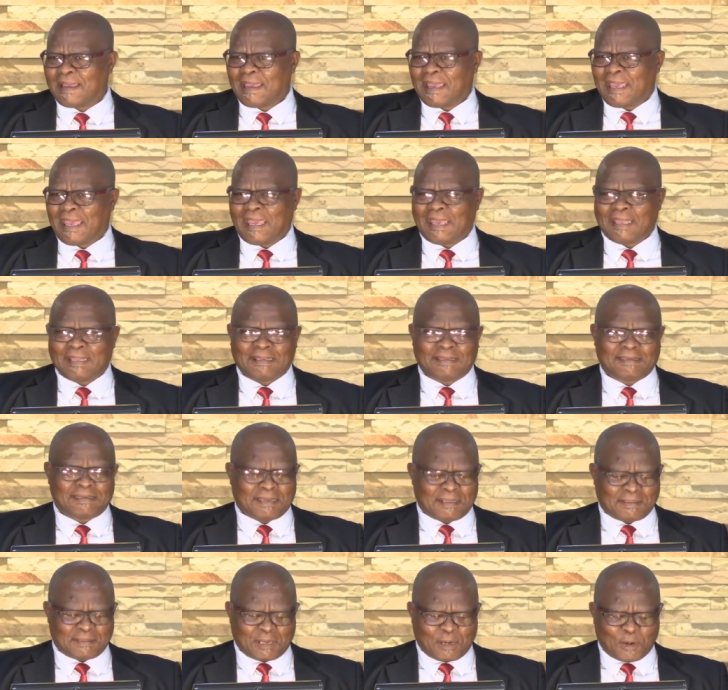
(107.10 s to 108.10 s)
And
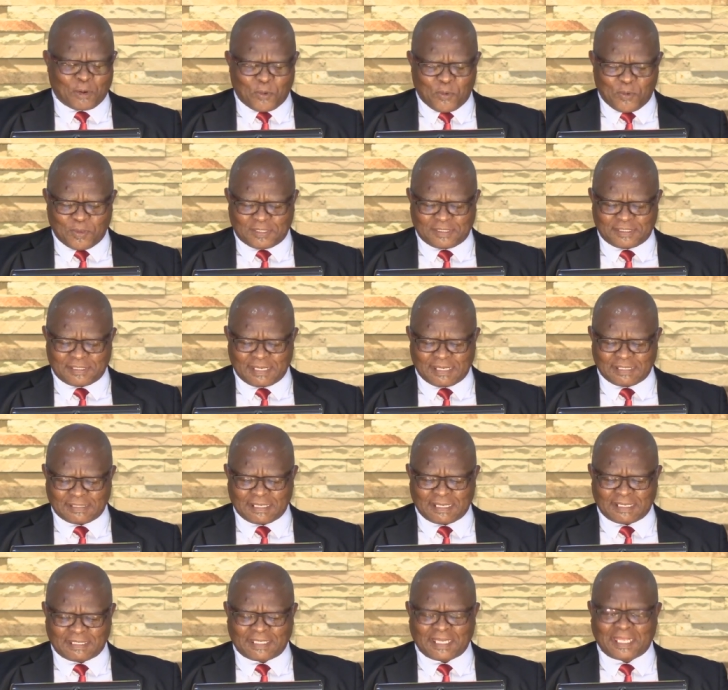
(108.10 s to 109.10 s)
uh, the Lord says
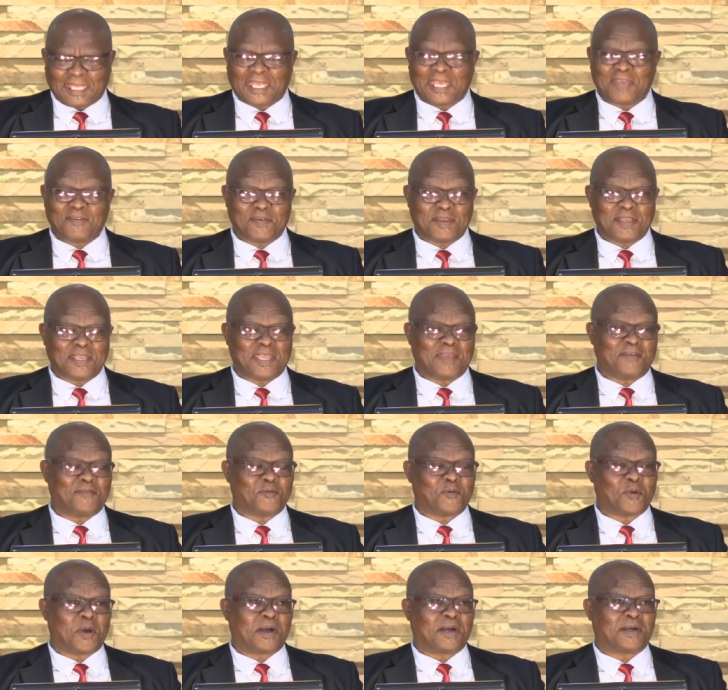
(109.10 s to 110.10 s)
that even if
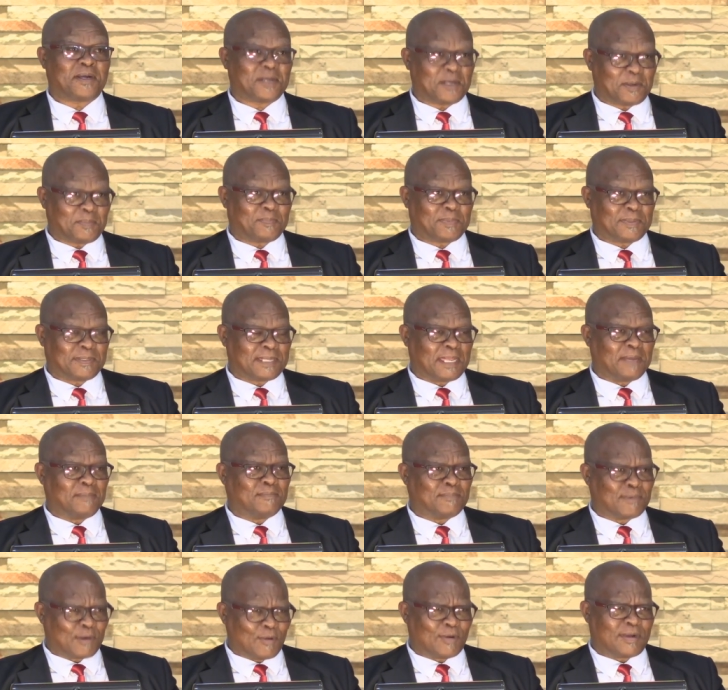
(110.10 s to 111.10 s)
you are crippled and
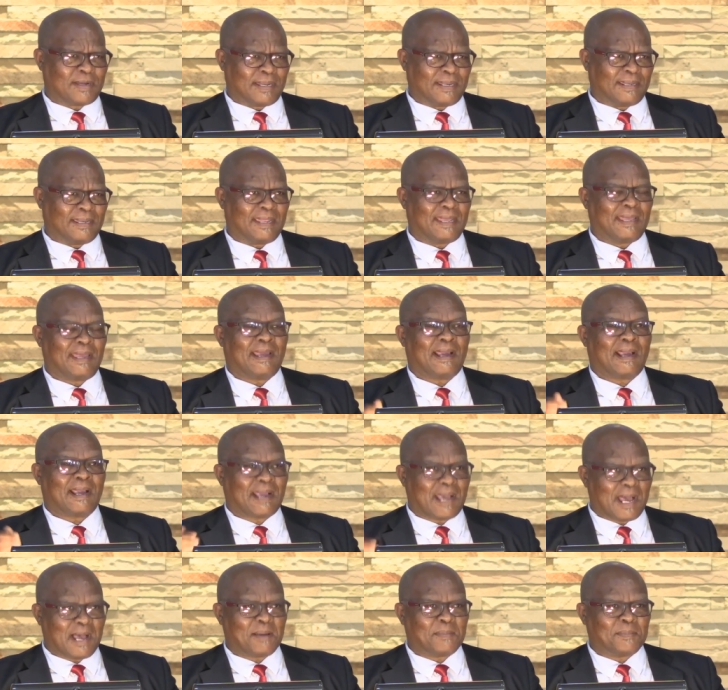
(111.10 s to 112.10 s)
broken,
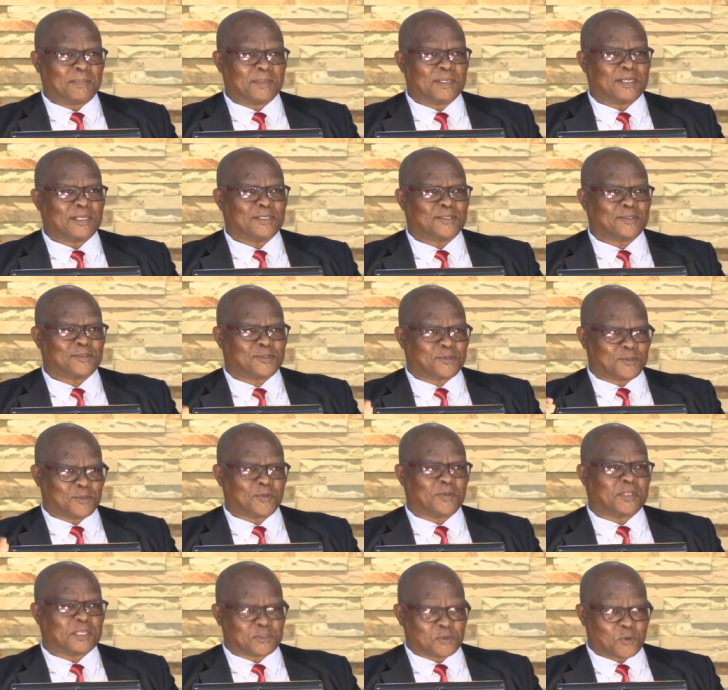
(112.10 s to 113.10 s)
come to
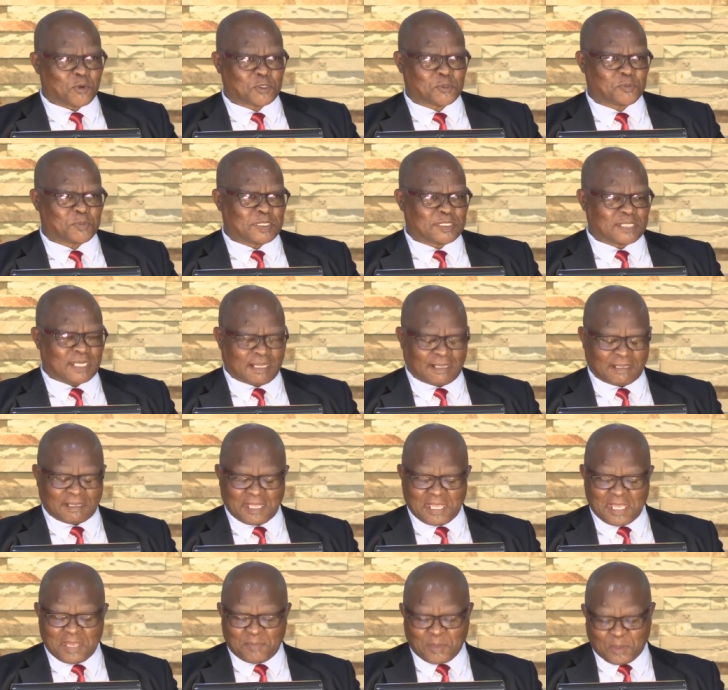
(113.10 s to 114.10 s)
this hospital
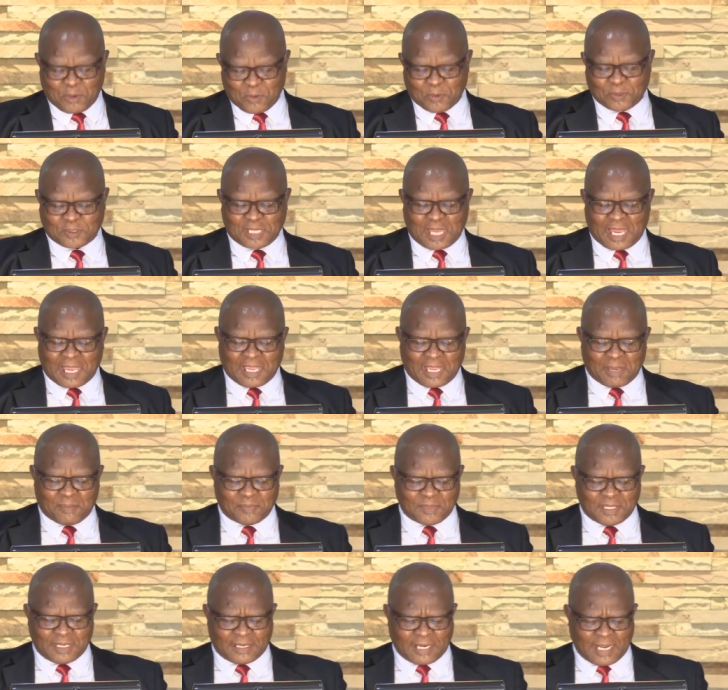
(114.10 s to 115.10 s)
because I am
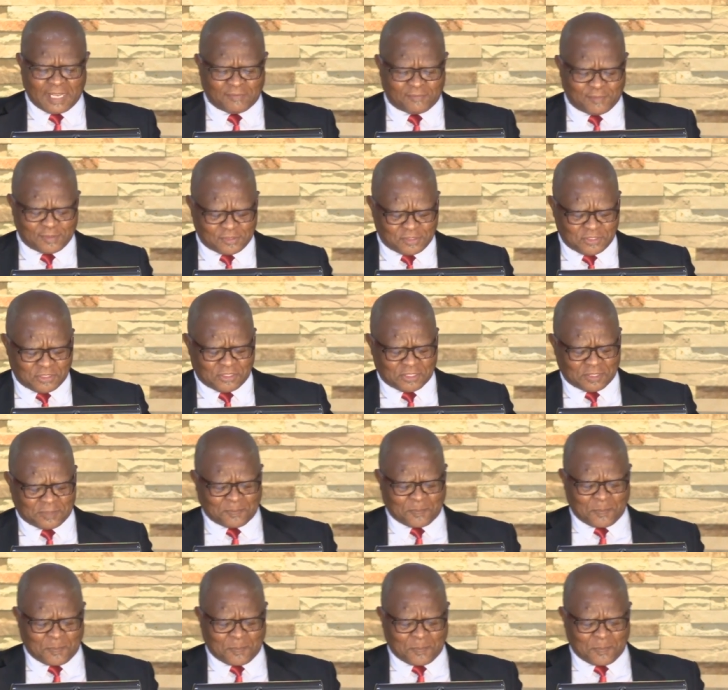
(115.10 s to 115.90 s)
the great physician.